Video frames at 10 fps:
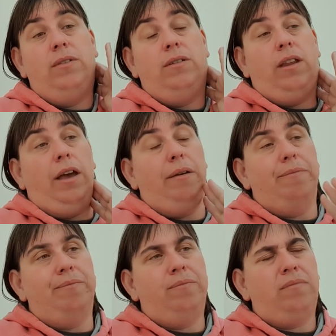you
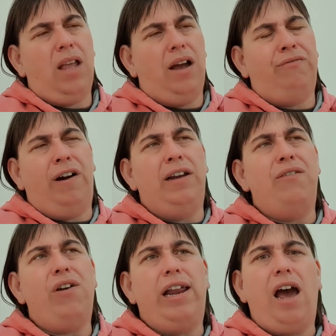know find
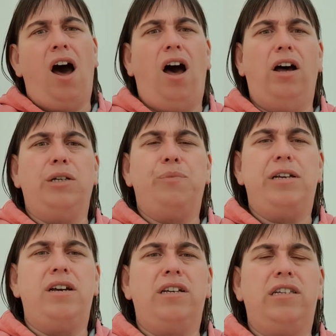it really hard,
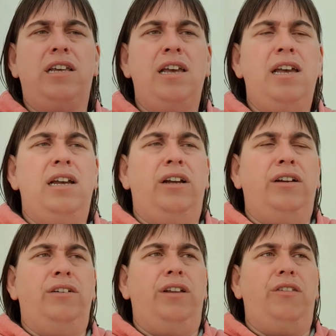because
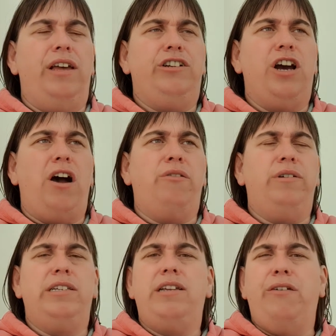you know their child
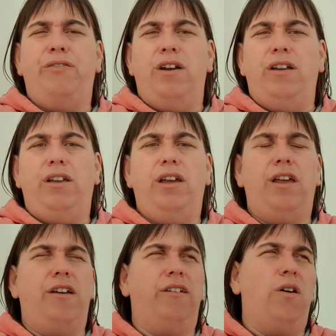is different. You
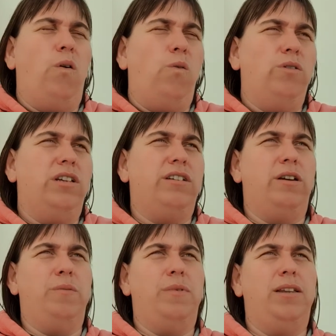know they've got
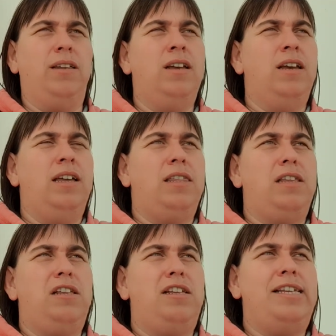autism, and
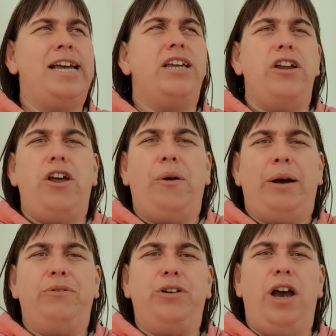they don't know
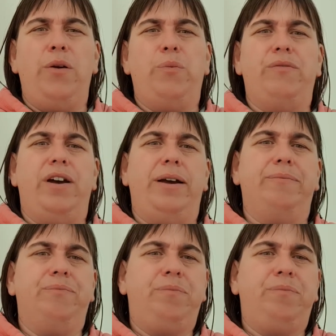how to cope with it.